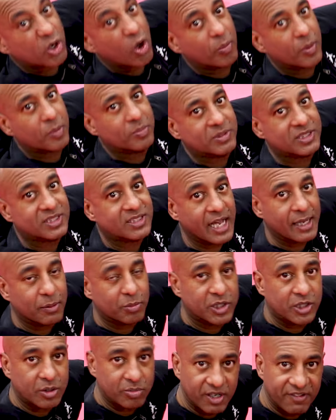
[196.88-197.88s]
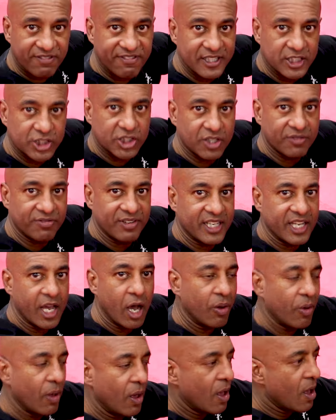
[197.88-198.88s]
common mistake, because I'm gonna finish the
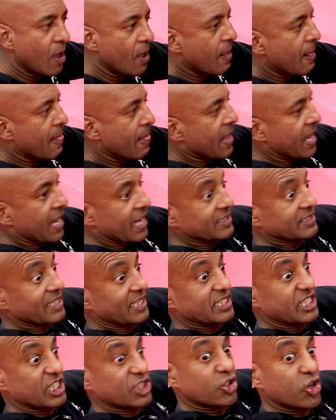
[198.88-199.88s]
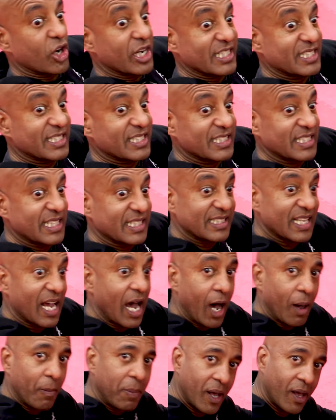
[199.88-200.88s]
video, is they just try to sit
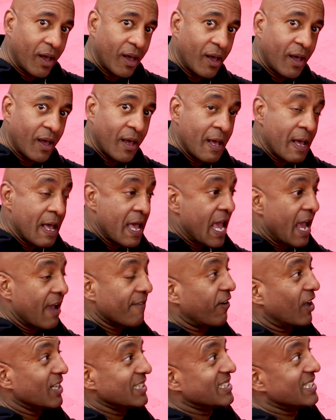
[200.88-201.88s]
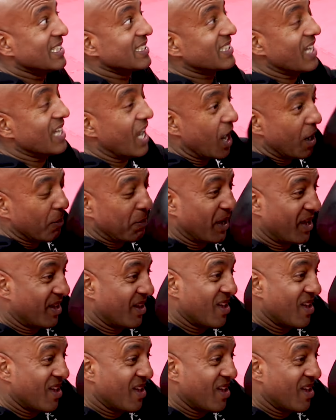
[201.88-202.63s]
up. If I sit up,